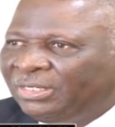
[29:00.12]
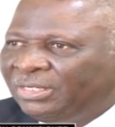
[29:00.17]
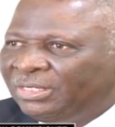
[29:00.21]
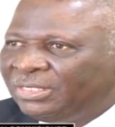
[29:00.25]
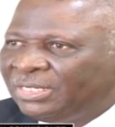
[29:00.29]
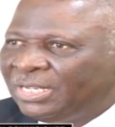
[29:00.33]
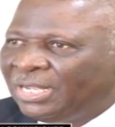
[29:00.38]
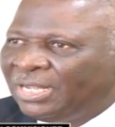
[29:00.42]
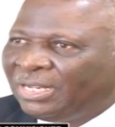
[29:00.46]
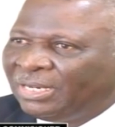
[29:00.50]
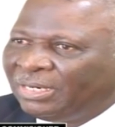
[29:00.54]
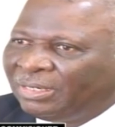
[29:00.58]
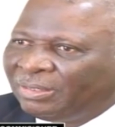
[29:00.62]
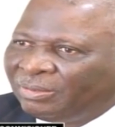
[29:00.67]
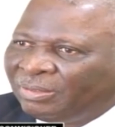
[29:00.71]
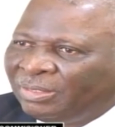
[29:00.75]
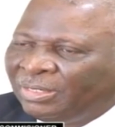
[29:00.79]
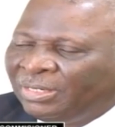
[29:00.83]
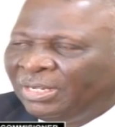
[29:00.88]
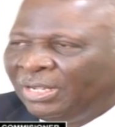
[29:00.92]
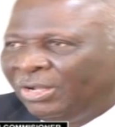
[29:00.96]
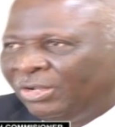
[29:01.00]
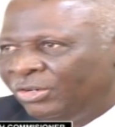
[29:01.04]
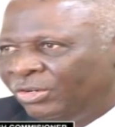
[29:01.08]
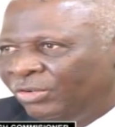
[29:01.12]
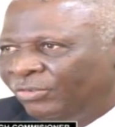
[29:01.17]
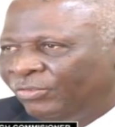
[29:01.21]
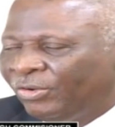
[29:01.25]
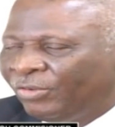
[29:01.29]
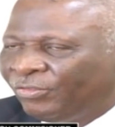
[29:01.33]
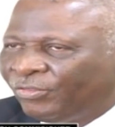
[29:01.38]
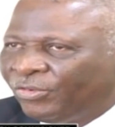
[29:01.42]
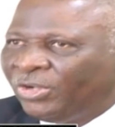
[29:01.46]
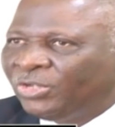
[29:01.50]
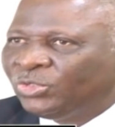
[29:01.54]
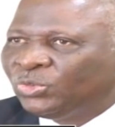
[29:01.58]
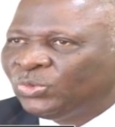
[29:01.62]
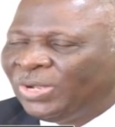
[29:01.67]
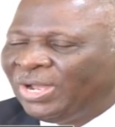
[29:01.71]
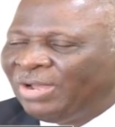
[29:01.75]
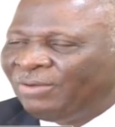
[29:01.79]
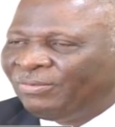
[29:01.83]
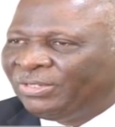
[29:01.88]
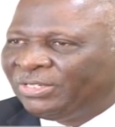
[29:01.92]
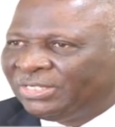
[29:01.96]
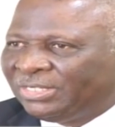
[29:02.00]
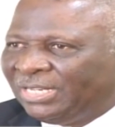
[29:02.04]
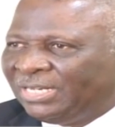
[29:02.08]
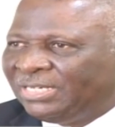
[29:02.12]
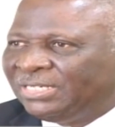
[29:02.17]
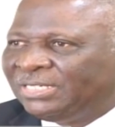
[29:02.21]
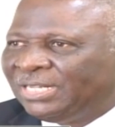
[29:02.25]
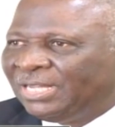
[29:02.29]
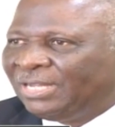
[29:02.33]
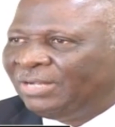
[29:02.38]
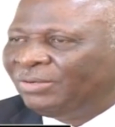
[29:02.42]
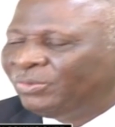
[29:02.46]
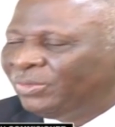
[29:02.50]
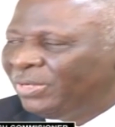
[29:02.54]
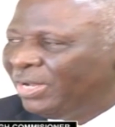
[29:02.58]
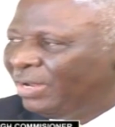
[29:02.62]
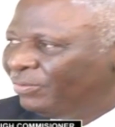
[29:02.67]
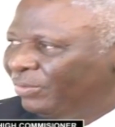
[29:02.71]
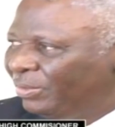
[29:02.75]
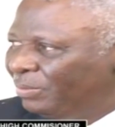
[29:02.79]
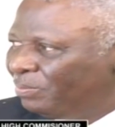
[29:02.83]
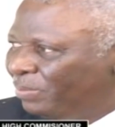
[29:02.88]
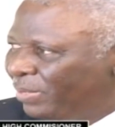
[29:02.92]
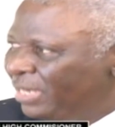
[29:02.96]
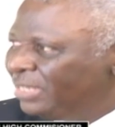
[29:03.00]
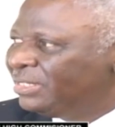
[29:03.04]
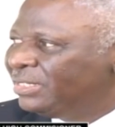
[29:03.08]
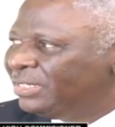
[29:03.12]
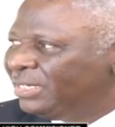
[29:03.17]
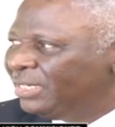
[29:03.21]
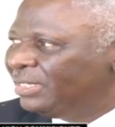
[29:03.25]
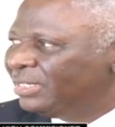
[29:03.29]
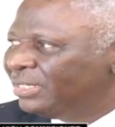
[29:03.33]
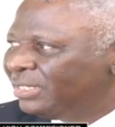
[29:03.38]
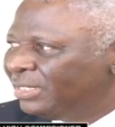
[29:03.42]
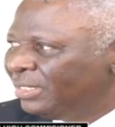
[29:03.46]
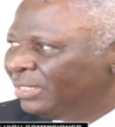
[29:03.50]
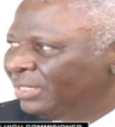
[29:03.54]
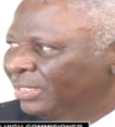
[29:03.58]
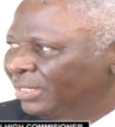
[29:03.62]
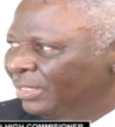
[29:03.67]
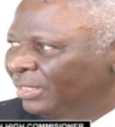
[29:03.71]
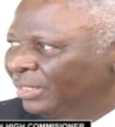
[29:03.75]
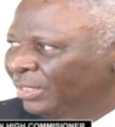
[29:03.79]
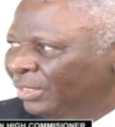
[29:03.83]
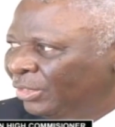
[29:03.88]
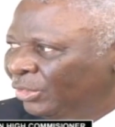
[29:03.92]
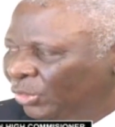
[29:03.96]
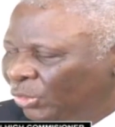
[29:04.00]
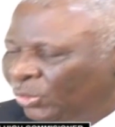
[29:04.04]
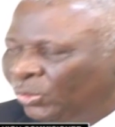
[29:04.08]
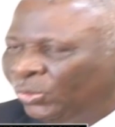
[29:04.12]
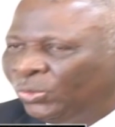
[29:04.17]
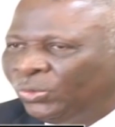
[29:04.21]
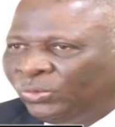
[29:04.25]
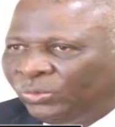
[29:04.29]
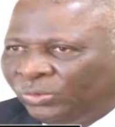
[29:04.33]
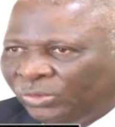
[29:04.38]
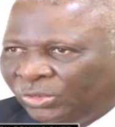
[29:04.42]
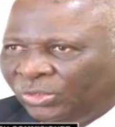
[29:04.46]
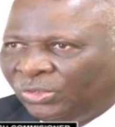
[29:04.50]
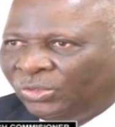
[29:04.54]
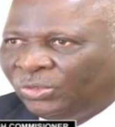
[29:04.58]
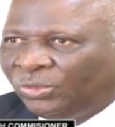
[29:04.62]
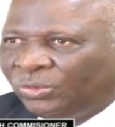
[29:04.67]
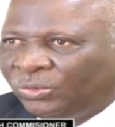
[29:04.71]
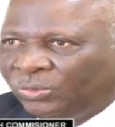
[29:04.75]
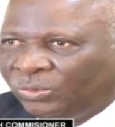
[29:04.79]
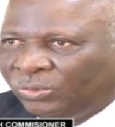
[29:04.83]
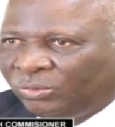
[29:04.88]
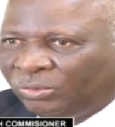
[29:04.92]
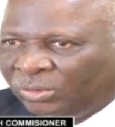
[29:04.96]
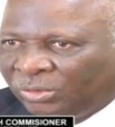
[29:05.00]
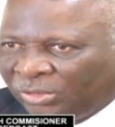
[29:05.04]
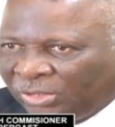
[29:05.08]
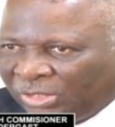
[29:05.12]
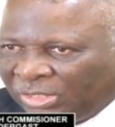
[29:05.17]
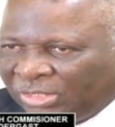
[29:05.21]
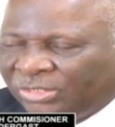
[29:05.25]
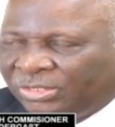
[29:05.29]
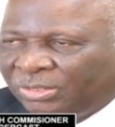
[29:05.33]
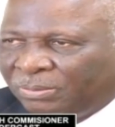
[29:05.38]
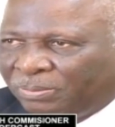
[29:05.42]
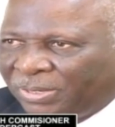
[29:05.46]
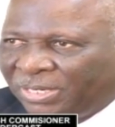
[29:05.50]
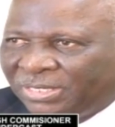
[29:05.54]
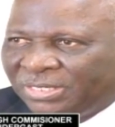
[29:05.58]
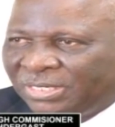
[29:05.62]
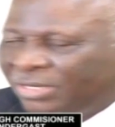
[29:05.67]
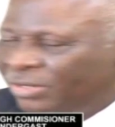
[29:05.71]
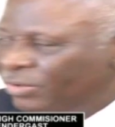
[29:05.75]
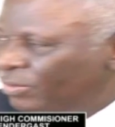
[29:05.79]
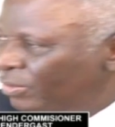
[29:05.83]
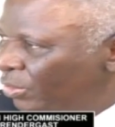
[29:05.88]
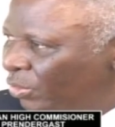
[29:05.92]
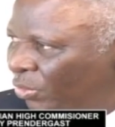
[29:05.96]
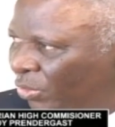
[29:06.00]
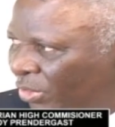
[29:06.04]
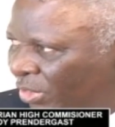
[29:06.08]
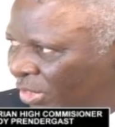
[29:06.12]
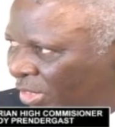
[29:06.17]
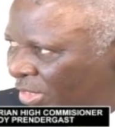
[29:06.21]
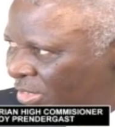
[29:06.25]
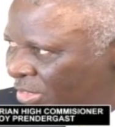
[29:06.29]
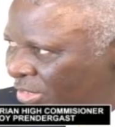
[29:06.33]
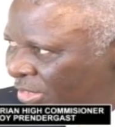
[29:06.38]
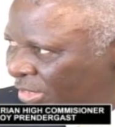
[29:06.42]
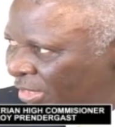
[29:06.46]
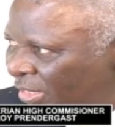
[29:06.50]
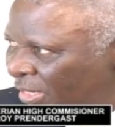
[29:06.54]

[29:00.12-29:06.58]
these are, and of course we have the center, we have the president, who, is the president of the whole country.